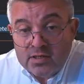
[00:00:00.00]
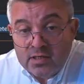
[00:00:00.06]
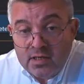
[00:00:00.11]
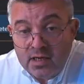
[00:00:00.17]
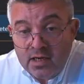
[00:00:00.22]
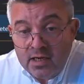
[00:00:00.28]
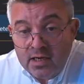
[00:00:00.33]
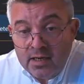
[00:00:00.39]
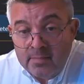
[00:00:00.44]

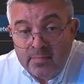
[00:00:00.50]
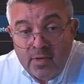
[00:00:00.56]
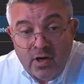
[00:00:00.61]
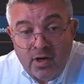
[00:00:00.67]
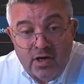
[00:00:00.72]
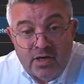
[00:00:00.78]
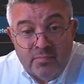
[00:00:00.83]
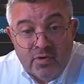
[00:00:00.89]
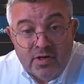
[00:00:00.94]

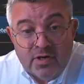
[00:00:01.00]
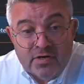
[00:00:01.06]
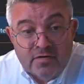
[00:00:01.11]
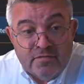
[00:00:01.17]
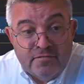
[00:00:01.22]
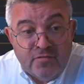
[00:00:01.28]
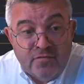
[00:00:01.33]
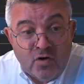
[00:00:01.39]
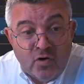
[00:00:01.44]
Early Bird are
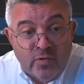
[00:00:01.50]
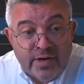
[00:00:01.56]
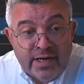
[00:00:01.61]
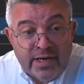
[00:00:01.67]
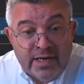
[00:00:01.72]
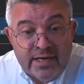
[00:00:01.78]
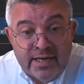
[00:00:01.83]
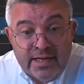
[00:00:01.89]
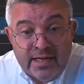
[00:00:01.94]
following
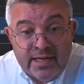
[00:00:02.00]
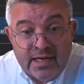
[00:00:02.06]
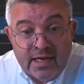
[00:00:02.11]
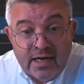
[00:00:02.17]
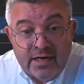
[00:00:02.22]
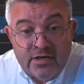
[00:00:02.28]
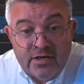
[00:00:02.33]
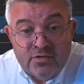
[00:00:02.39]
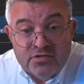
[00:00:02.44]
in here,
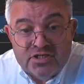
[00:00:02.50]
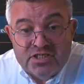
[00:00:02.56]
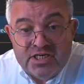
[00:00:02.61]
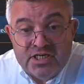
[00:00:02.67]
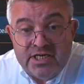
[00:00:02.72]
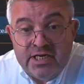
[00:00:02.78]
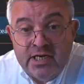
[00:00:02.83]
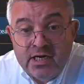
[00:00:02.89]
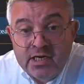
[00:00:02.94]
and you'll
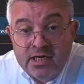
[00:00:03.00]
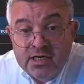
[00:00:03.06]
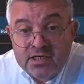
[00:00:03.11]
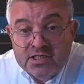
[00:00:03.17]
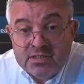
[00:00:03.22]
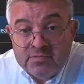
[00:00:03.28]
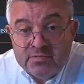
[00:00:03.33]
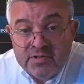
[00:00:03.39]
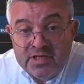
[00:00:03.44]
see
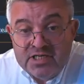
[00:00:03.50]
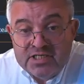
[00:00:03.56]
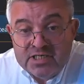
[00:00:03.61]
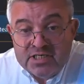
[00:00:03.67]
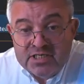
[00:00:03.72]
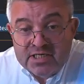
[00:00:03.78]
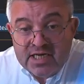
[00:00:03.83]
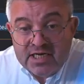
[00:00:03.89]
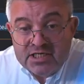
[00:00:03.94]
some of these
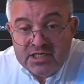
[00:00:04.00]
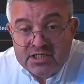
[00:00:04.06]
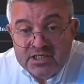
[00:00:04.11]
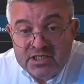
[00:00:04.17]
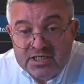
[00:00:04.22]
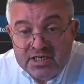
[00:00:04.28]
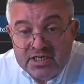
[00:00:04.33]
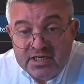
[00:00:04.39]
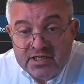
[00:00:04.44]

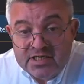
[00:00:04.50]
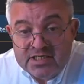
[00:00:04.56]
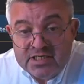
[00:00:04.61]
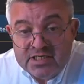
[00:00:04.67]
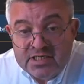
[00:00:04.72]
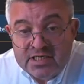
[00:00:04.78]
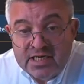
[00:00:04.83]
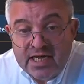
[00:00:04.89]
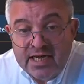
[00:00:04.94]
indications here. These
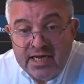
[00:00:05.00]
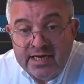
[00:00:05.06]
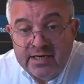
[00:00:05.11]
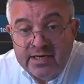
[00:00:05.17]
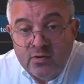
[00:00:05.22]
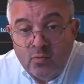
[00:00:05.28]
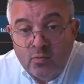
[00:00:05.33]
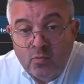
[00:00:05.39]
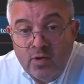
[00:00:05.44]

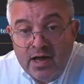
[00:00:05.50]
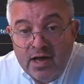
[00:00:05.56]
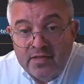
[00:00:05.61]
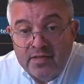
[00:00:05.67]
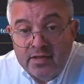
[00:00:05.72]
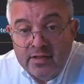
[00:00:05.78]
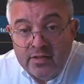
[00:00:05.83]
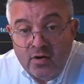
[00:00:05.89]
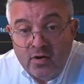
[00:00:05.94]
indicate where
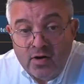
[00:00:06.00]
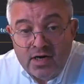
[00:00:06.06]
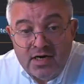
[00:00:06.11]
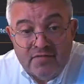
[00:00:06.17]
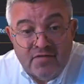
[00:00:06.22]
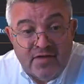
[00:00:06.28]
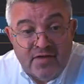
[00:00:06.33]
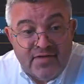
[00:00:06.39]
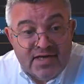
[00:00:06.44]
the high
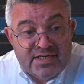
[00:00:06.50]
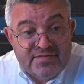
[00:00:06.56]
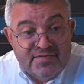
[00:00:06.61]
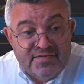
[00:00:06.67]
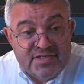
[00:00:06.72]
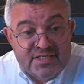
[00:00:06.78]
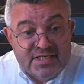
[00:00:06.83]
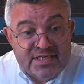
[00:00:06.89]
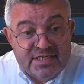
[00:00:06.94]
level of
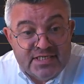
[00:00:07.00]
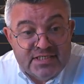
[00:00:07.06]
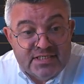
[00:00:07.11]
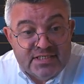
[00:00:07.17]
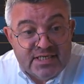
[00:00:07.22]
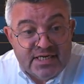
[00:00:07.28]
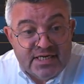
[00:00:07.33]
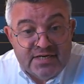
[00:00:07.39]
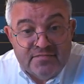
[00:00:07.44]
activity is
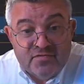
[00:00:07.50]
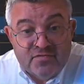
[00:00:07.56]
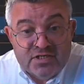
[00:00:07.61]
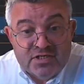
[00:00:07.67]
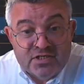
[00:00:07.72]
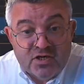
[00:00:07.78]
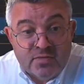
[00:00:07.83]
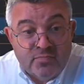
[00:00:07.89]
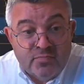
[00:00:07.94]
today, for
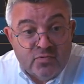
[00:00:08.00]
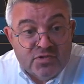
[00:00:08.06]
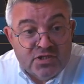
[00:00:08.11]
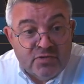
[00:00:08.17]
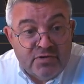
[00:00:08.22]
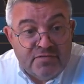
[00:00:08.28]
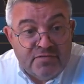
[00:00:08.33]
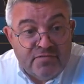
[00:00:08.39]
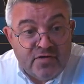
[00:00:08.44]
example.
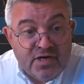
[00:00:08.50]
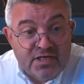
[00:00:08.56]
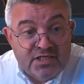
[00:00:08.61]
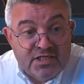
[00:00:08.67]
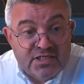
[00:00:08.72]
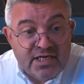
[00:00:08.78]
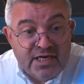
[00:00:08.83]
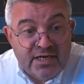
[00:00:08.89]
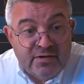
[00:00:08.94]
So if I
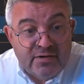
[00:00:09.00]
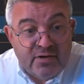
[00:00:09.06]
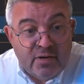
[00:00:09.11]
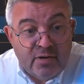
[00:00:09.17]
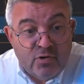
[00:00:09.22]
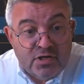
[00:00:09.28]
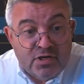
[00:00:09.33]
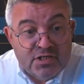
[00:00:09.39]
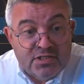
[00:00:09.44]
say I
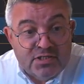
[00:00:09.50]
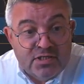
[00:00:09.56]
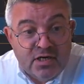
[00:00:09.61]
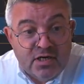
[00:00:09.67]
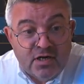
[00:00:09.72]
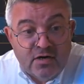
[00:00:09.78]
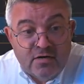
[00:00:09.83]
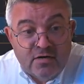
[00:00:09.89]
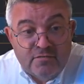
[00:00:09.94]
want to
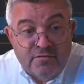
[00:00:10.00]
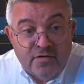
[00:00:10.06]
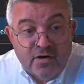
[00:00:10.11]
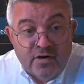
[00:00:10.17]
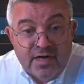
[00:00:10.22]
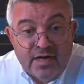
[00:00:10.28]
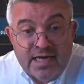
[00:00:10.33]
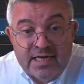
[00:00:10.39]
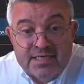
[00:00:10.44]

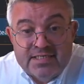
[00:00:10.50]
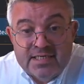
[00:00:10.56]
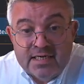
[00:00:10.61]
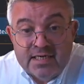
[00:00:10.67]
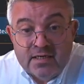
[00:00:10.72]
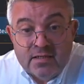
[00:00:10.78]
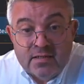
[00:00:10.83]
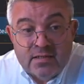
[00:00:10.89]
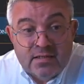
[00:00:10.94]
follow
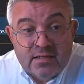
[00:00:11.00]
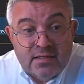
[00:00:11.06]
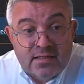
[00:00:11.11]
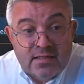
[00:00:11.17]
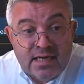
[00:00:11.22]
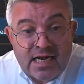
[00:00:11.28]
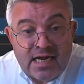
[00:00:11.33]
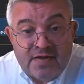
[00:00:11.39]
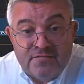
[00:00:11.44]
Airtel
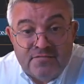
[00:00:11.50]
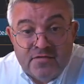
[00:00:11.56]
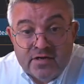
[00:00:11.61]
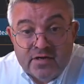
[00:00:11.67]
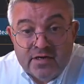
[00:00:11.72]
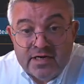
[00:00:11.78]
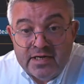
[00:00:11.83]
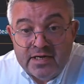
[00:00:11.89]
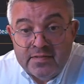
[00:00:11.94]

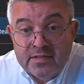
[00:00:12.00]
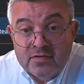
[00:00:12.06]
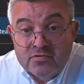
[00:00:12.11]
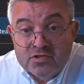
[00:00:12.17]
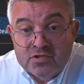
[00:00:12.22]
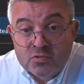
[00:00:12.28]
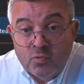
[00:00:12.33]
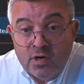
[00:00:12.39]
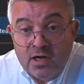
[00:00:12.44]
Africa in there
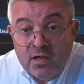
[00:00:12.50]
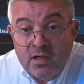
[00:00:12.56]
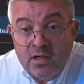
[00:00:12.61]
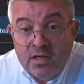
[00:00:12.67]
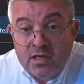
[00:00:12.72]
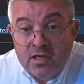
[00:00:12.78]
as well,